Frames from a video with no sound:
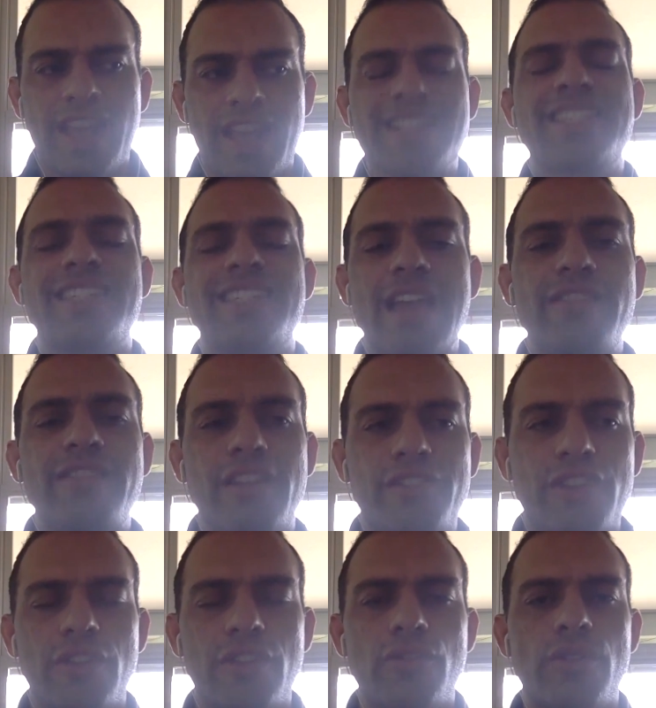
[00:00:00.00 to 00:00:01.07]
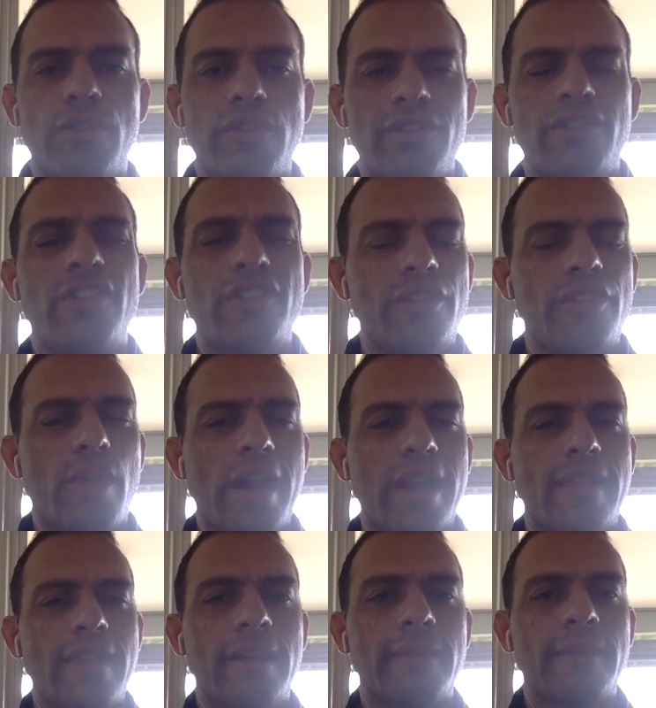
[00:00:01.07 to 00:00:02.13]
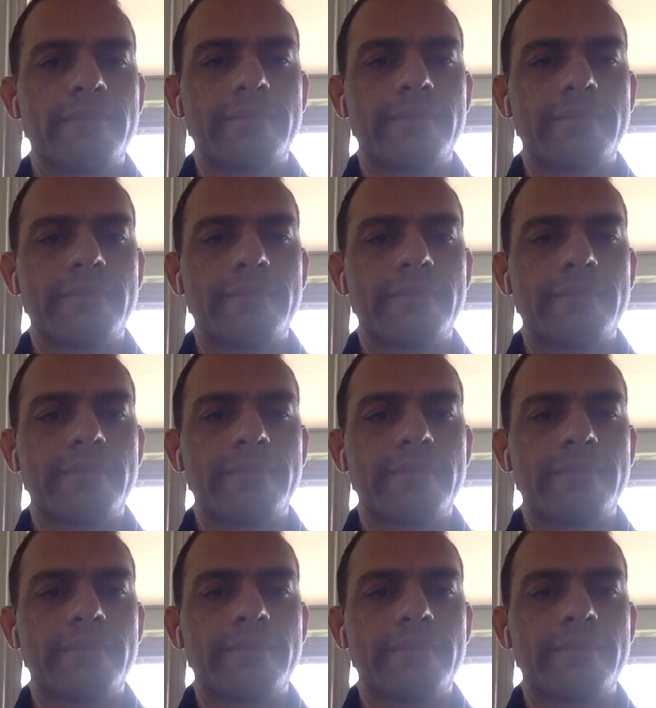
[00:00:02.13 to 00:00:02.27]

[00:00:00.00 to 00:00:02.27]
incentive to do the right thing.